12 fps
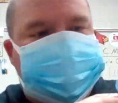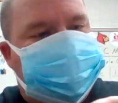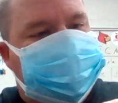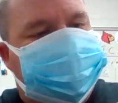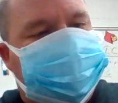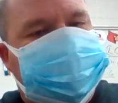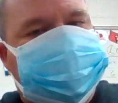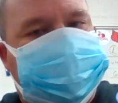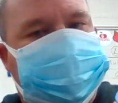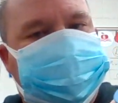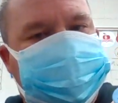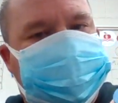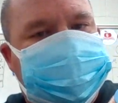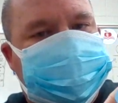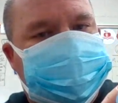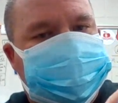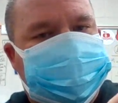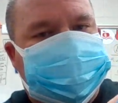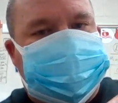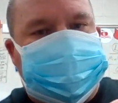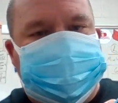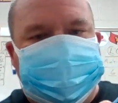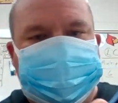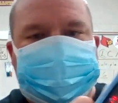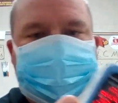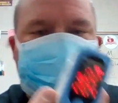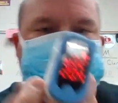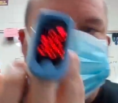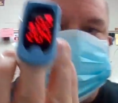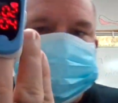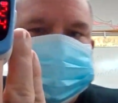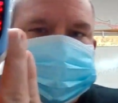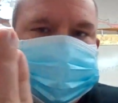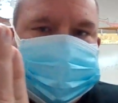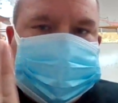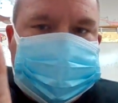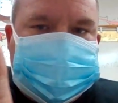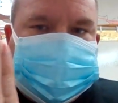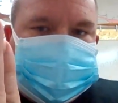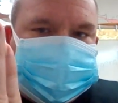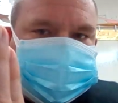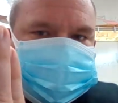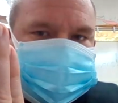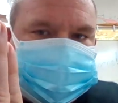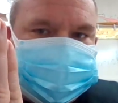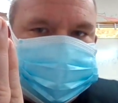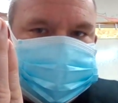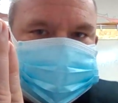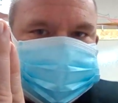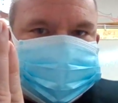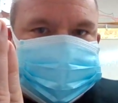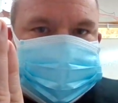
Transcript: We're going to press on. Okay. And now let's get a look.